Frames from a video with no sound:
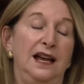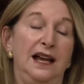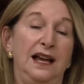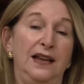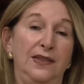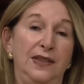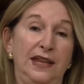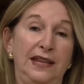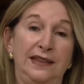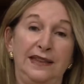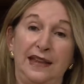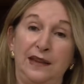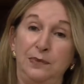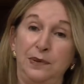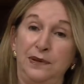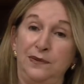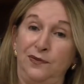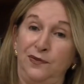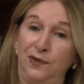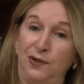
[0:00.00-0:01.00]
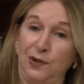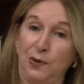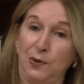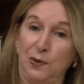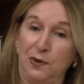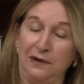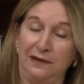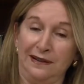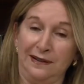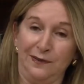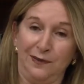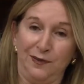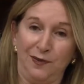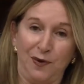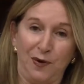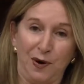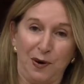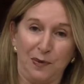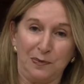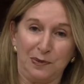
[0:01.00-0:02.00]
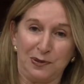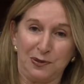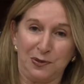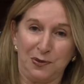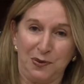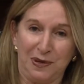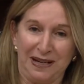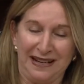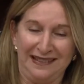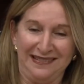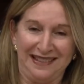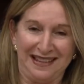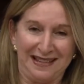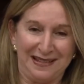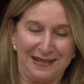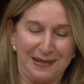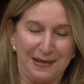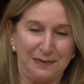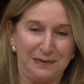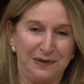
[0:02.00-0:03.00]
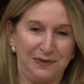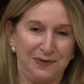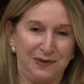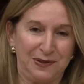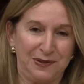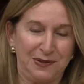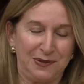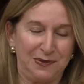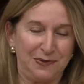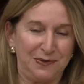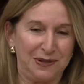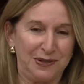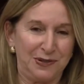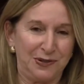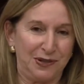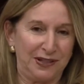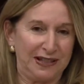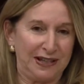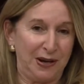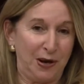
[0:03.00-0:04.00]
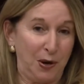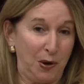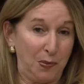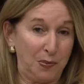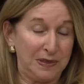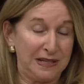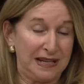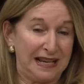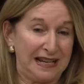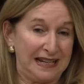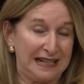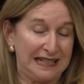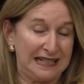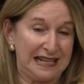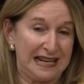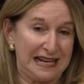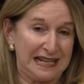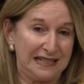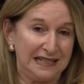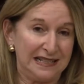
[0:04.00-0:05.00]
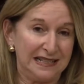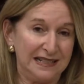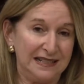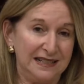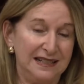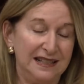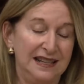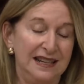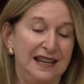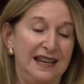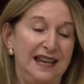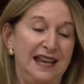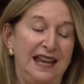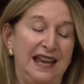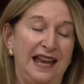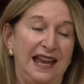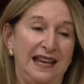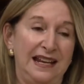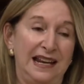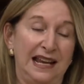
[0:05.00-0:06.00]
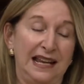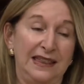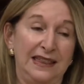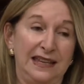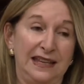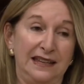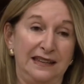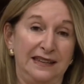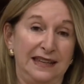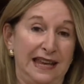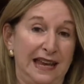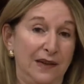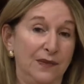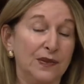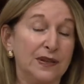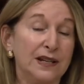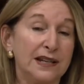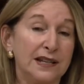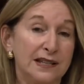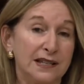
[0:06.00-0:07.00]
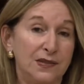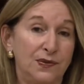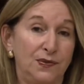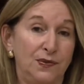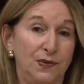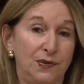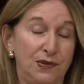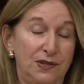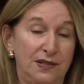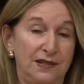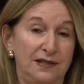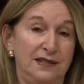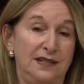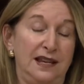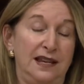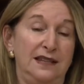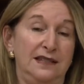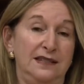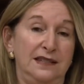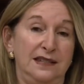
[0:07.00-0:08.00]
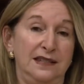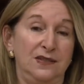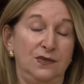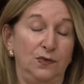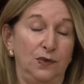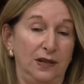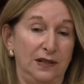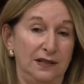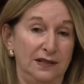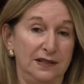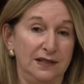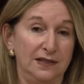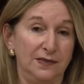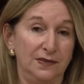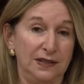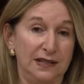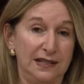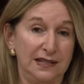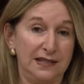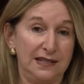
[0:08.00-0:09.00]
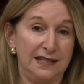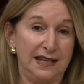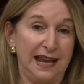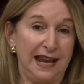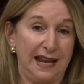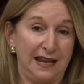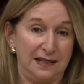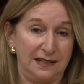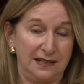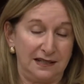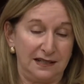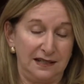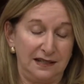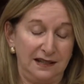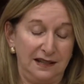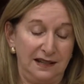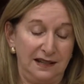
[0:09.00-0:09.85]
I think they've been fewer and far between than some of us originally hoped and intended. And I think the evidence for success is relatively scant.